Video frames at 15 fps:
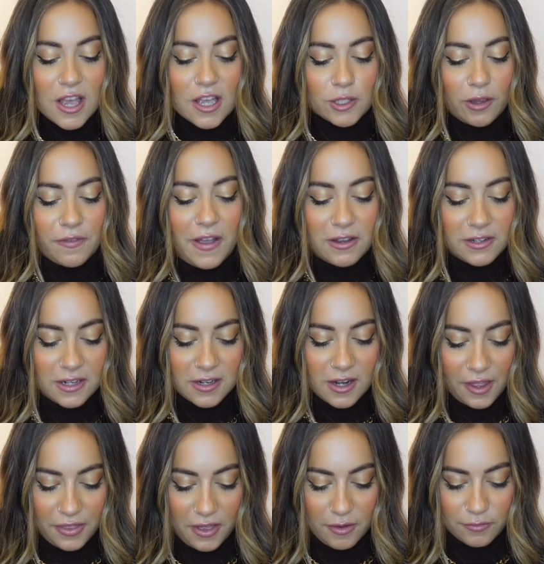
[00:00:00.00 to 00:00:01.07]
So I found
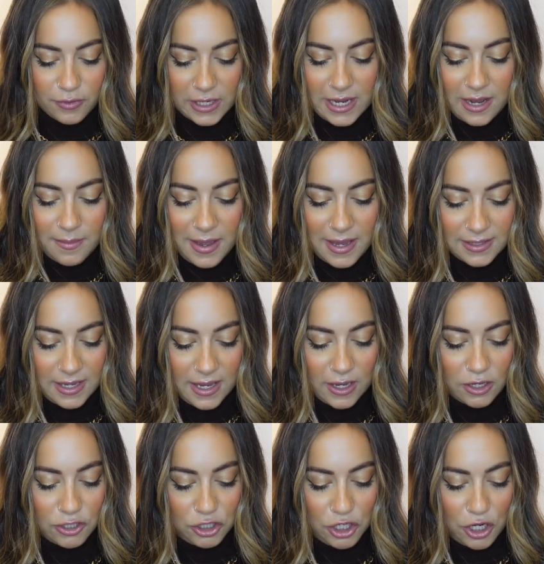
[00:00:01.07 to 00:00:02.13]
another really
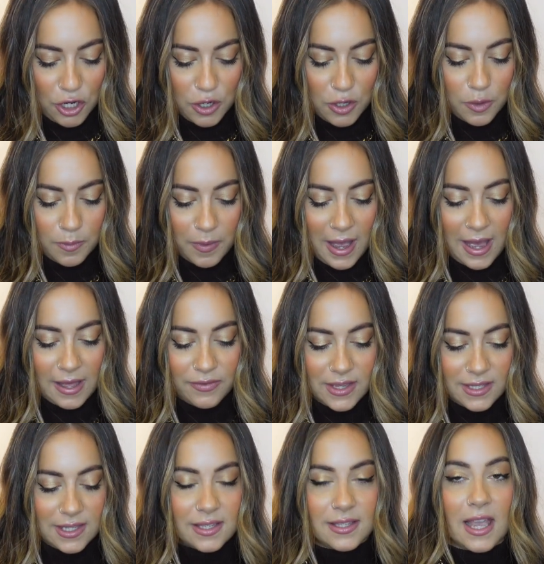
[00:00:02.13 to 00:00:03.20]
amazing dupe, and
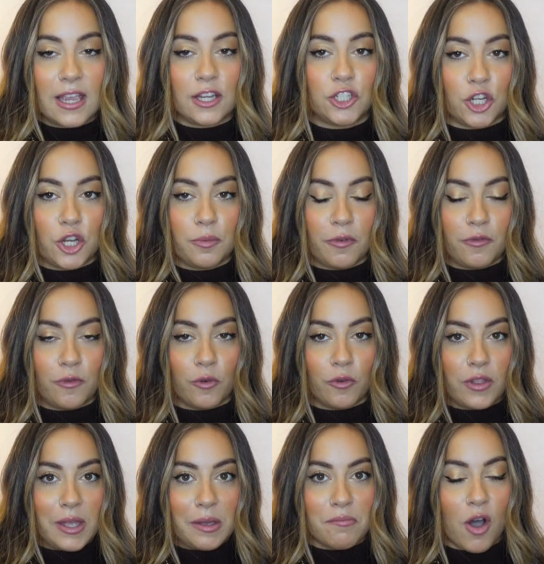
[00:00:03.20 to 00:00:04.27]
this is a dupe for
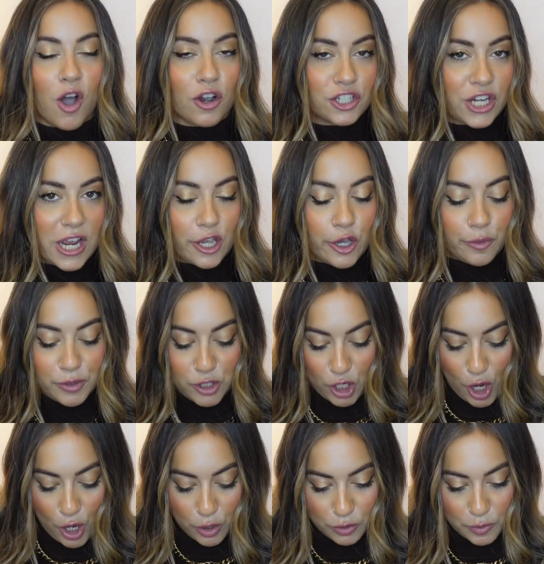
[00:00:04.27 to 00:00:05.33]
the Marc Jacobs
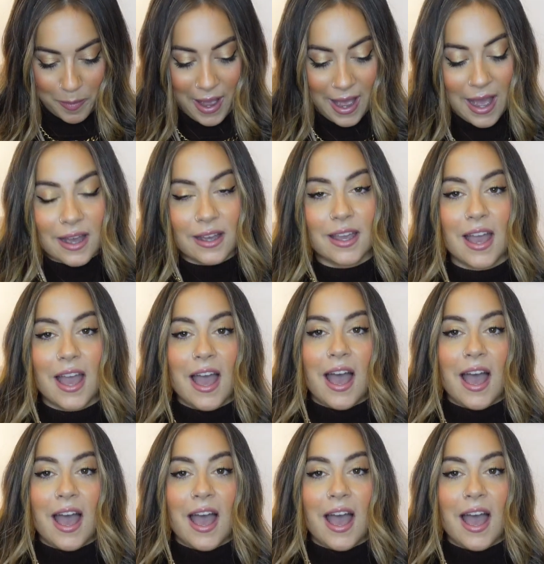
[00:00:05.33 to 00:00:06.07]
tote bag,